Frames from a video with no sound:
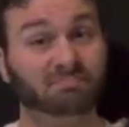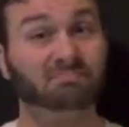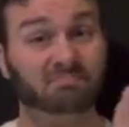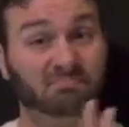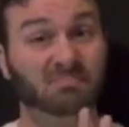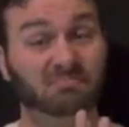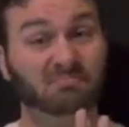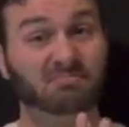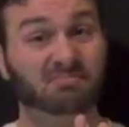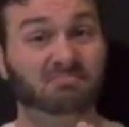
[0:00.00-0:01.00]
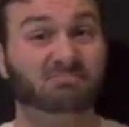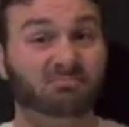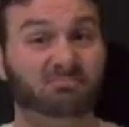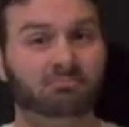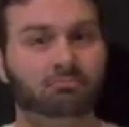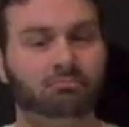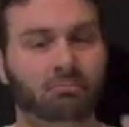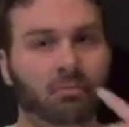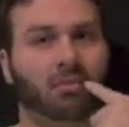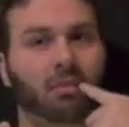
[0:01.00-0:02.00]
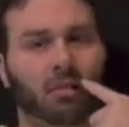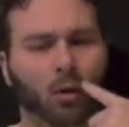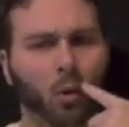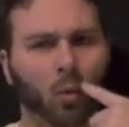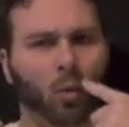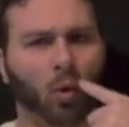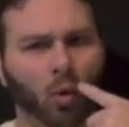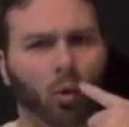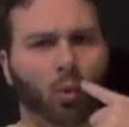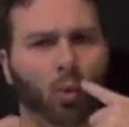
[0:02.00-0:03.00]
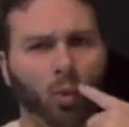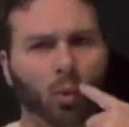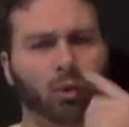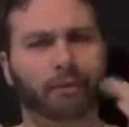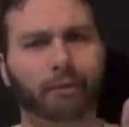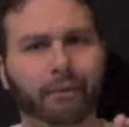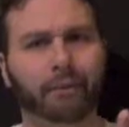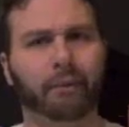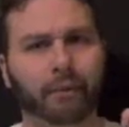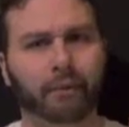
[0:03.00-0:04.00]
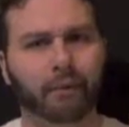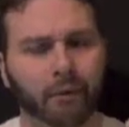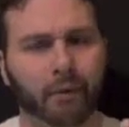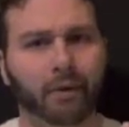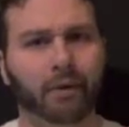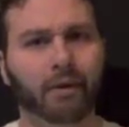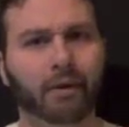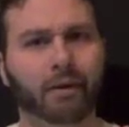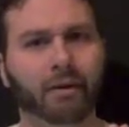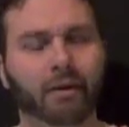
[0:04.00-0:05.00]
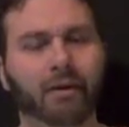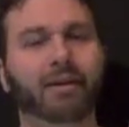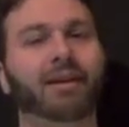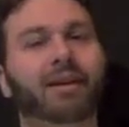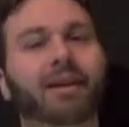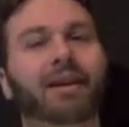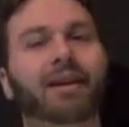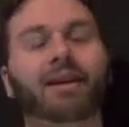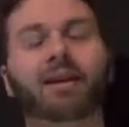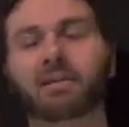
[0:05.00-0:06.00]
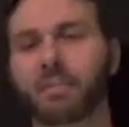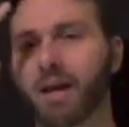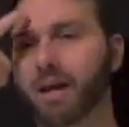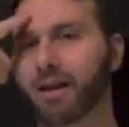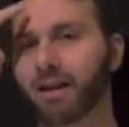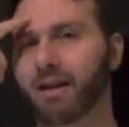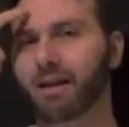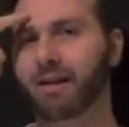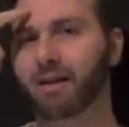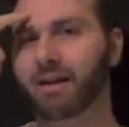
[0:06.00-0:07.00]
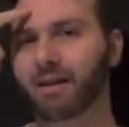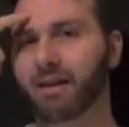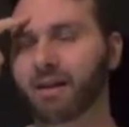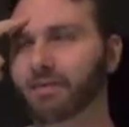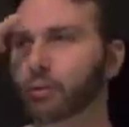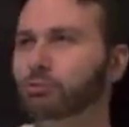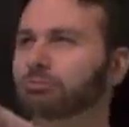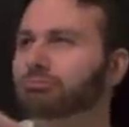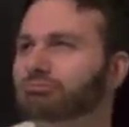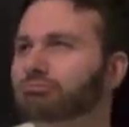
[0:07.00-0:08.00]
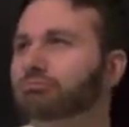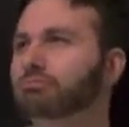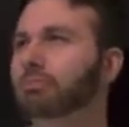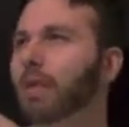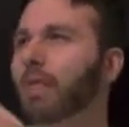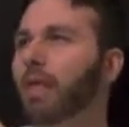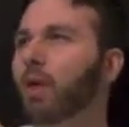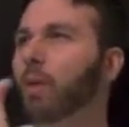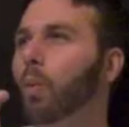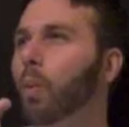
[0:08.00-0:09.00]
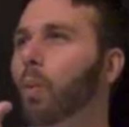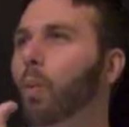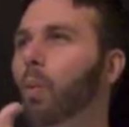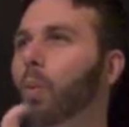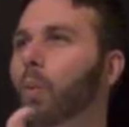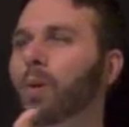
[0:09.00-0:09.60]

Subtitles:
We just keep telling ourselves. And we do it all the time. It's only in learning to watch the mind in this way that we can start to let go of those storylines and patterns of mind.